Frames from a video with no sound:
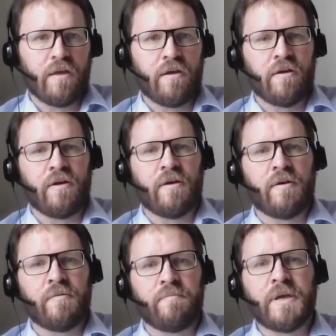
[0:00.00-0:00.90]

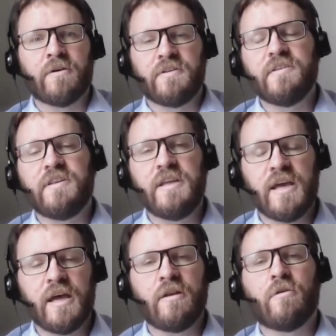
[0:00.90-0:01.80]
Because in
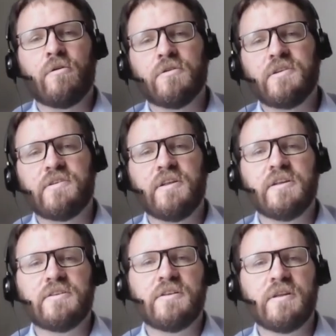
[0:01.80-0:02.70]
the end, all these
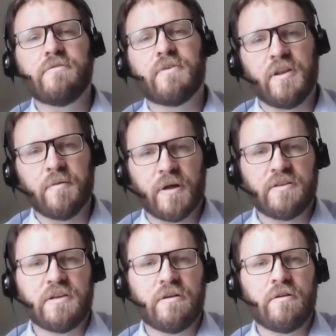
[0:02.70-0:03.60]
initiatives, and in
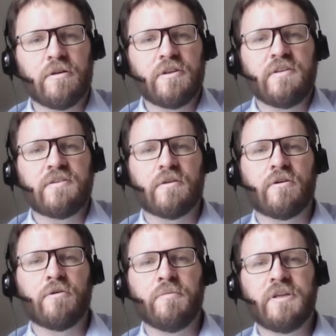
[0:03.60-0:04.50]
particular these
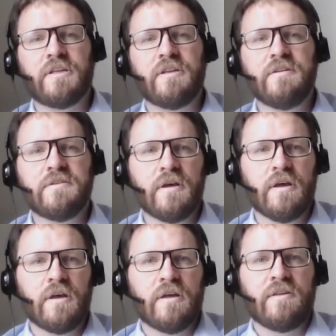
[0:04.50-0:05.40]

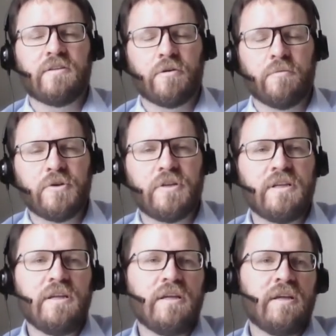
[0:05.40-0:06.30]
this
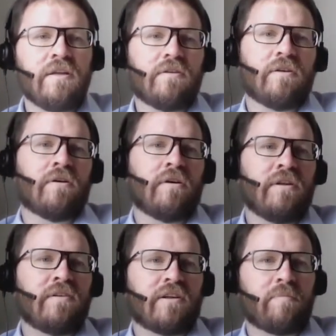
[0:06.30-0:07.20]
community is
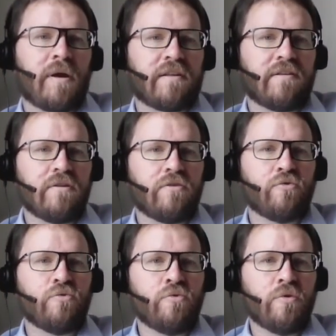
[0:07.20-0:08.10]
expected
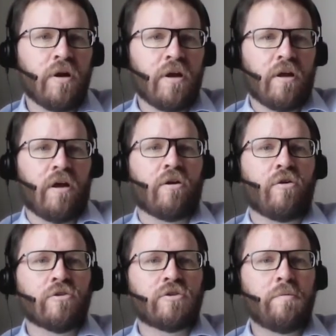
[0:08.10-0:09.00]
to
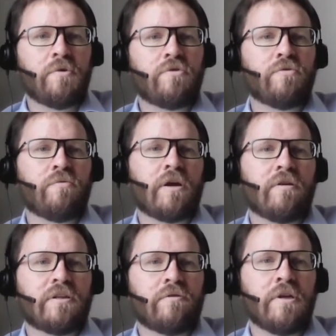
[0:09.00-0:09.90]
contribute to
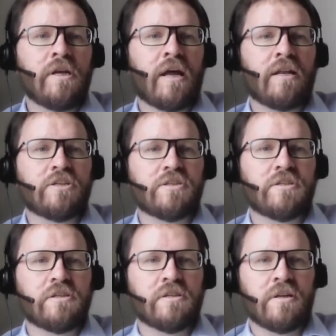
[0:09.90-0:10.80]
regulatory and
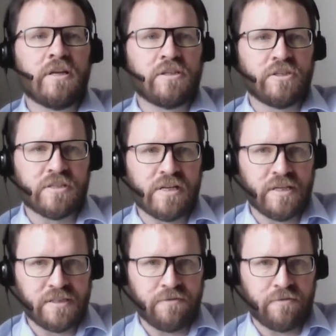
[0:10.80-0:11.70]

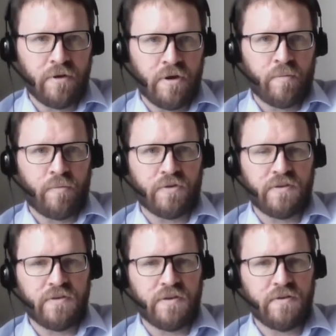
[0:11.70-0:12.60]
legislative
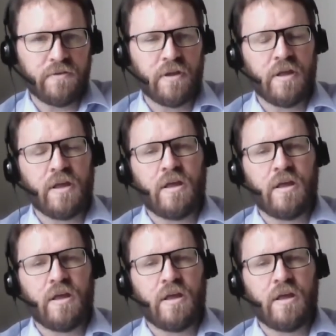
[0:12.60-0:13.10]
processes,